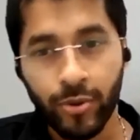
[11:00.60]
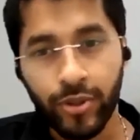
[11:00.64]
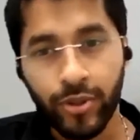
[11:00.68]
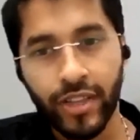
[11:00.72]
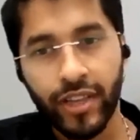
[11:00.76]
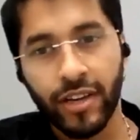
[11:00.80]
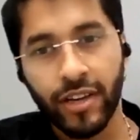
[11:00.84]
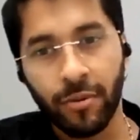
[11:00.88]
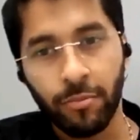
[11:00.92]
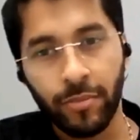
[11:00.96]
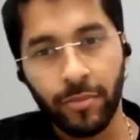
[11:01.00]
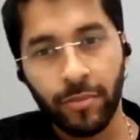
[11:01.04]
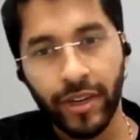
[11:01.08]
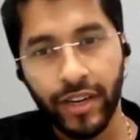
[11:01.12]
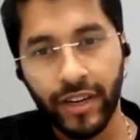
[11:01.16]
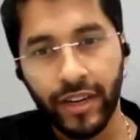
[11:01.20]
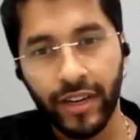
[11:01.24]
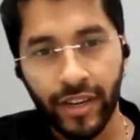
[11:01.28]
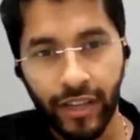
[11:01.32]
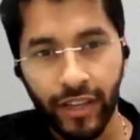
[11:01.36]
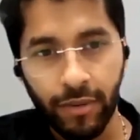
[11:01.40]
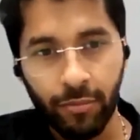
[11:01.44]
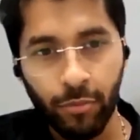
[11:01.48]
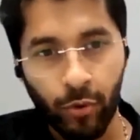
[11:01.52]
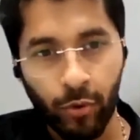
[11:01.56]
took the complete
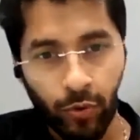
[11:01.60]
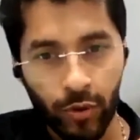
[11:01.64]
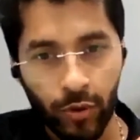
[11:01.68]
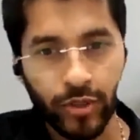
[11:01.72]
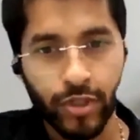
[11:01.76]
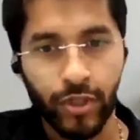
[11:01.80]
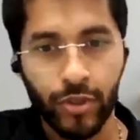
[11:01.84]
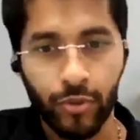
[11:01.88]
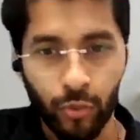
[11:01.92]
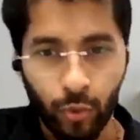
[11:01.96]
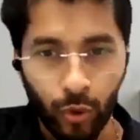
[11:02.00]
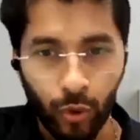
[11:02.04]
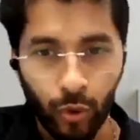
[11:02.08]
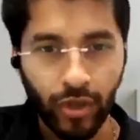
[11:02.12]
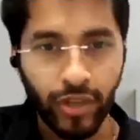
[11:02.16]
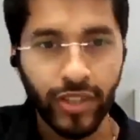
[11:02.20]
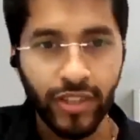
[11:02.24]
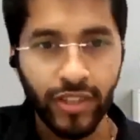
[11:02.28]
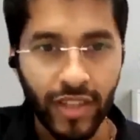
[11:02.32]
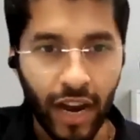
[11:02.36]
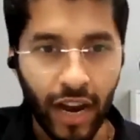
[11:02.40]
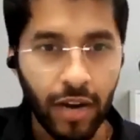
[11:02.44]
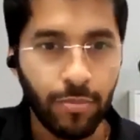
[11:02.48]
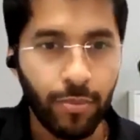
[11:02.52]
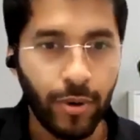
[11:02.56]
team who was involved in
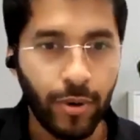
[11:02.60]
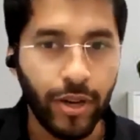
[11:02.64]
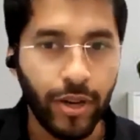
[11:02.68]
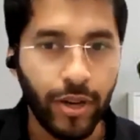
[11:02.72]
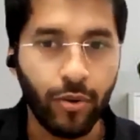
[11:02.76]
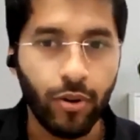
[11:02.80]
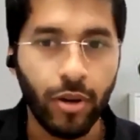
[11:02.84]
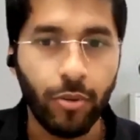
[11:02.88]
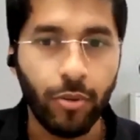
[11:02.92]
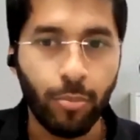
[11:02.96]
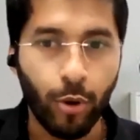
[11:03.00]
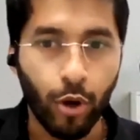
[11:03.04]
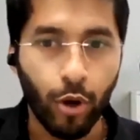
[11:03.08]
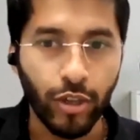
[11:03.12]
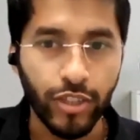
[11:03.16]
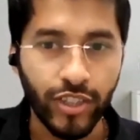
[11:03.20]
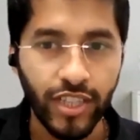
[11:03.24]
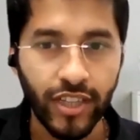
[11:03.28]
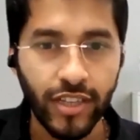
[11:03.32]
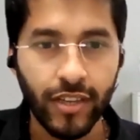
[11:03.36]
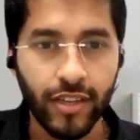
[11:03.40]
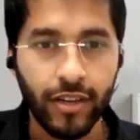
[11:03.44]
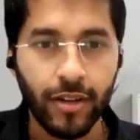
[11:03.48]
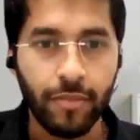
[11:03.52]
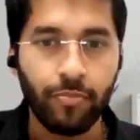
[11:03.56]
that particular
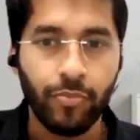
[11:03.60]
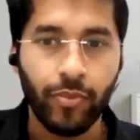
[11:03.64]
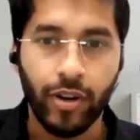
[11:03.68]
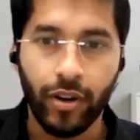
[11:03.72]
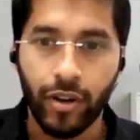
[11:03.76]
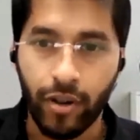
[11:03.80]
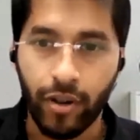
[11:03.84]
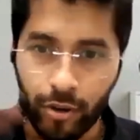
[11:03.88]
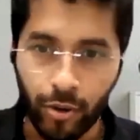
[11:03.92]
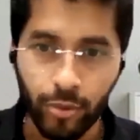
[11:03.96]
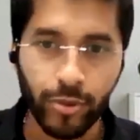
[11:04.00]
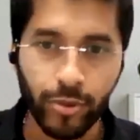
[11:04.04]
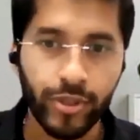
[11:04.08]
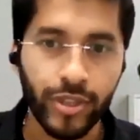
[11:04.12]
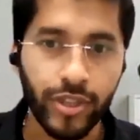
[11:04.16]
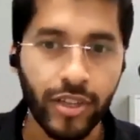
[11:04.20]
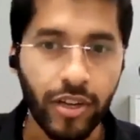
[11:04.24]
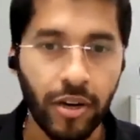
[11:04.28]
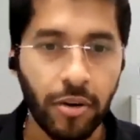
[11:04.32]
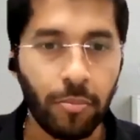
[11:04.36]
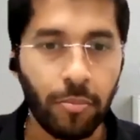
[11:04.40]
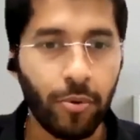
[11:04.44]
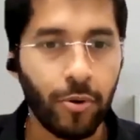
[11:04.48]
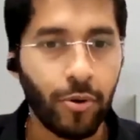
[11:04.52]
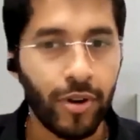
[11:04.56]
project to
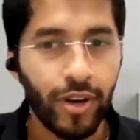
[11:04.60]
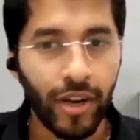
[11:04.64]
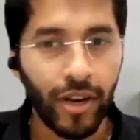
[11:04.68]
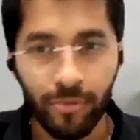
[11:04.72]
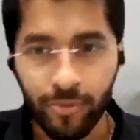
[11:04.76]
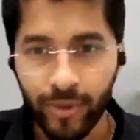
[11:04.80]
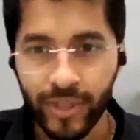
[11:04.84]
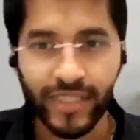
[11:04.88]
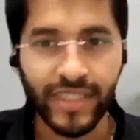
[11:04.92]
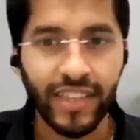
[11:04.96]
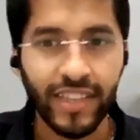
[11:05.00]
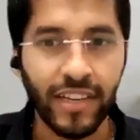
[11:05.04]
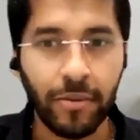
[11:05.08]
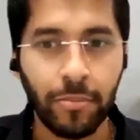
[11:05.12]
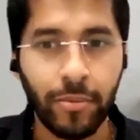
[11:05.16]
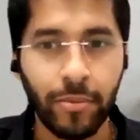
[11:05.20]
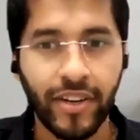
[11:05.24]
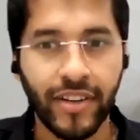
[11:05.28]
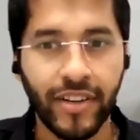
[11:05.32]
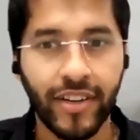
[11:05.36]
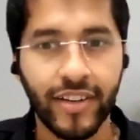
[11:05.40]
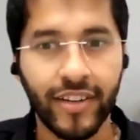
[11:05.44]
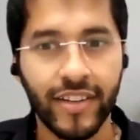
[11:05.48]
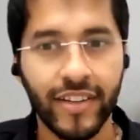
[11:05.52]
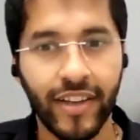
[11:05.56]
Singapore, and we
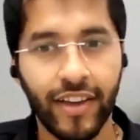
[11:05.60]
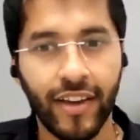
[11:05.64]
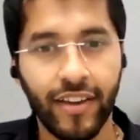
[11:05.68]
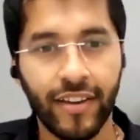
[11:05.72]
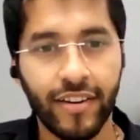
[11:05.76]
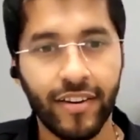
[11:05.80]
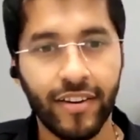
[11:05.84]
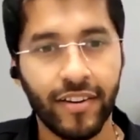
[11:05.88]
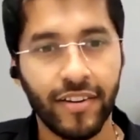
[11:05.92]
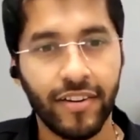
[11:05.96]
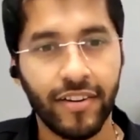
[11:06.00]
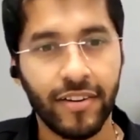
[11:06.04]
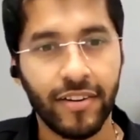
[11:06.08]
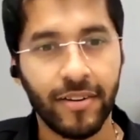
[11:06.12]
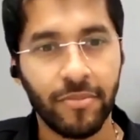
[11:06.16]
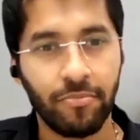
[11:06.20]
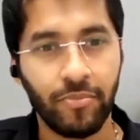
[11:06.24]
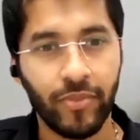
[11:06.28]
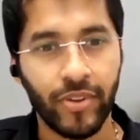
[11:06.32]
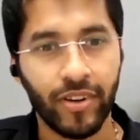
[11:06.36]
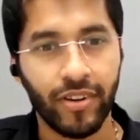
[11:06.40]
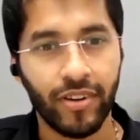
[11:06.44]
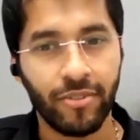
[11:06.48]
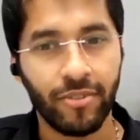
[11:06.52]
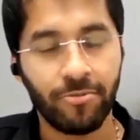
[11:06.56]
celebrated their
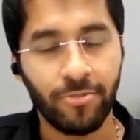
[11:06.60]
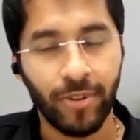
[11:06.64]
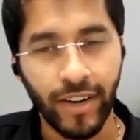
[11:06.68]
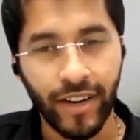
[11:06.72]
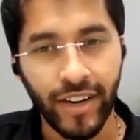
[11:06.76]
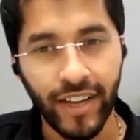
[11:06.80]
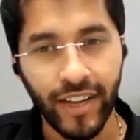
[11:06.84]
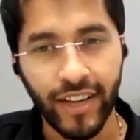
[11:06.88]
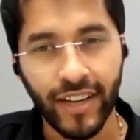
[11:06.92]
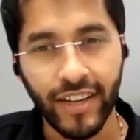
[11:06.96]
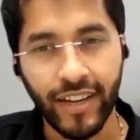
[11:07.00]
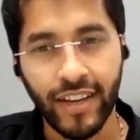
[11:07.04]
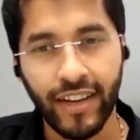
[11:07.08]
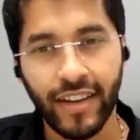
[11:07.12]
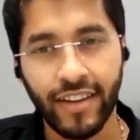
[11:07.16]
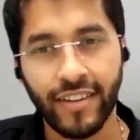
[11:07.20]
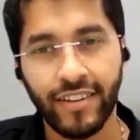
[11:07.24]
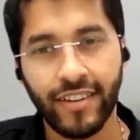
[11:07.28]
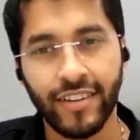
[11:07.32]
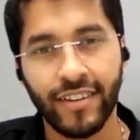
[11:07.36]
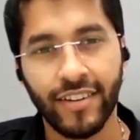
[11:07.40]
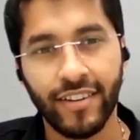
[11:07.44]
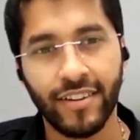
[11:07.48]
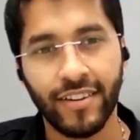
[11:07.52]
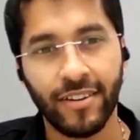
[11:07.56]
funding,
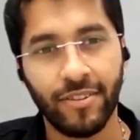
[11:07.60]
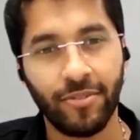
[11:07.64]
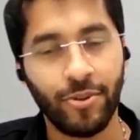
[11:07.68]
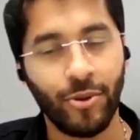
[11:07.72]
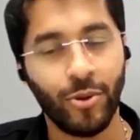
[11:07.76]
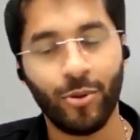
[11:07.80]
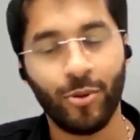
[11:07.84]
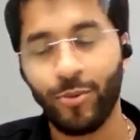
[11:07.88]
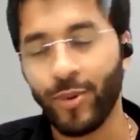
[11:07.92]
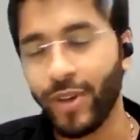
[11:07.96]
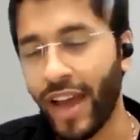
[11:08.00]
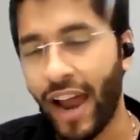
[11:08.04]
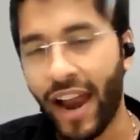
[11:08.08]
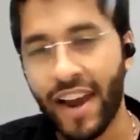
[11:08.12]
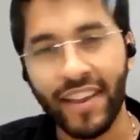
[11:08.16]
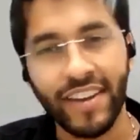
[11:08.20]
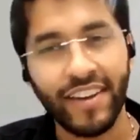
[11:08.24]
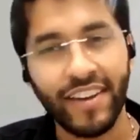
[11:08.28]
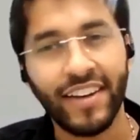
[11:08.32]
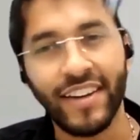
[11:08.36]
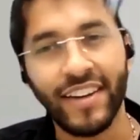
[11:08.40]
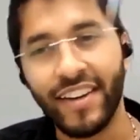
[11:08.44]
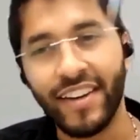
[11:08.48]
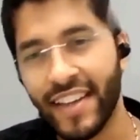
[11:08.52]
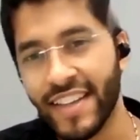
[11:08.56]
and we had an
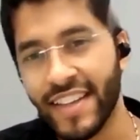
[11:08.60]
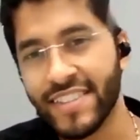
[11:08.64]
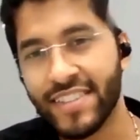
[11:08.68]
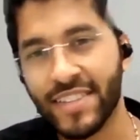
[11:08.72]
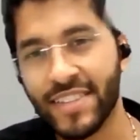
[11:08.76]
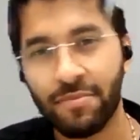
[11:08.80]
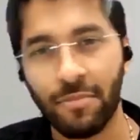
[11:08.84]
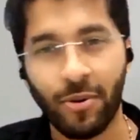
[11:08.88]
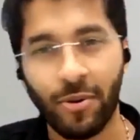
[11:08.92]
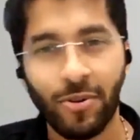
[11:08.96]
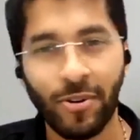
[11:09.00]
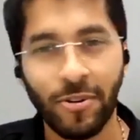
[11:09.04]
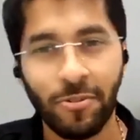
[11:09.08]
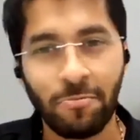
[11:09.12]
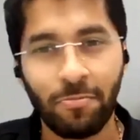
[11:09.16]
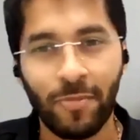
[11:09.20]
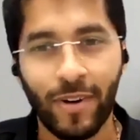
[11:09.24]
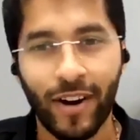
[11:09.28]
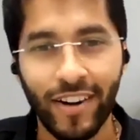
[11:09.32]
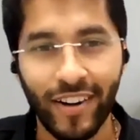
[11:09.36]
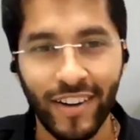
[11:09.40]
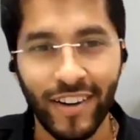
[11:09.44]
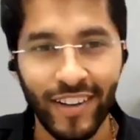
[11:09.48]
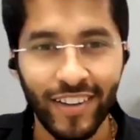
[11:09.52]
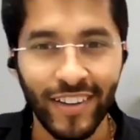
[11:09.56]
intense amount of
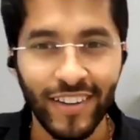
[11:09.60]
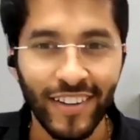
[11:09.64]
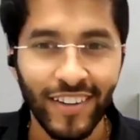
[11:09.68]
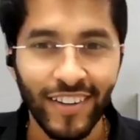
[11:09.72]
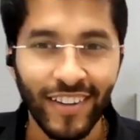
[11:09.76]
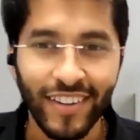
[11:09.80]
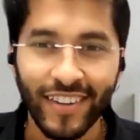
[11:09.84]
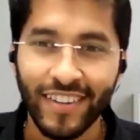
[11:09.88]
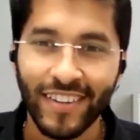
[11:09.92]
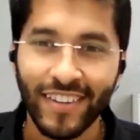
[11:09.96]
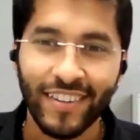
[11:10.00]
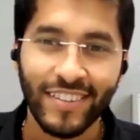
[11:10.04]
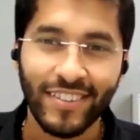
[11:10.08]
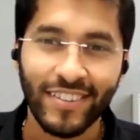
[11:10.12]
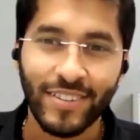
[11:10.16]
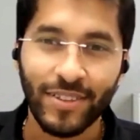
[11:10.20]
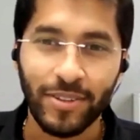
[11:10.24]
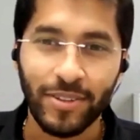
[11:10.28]
party. So,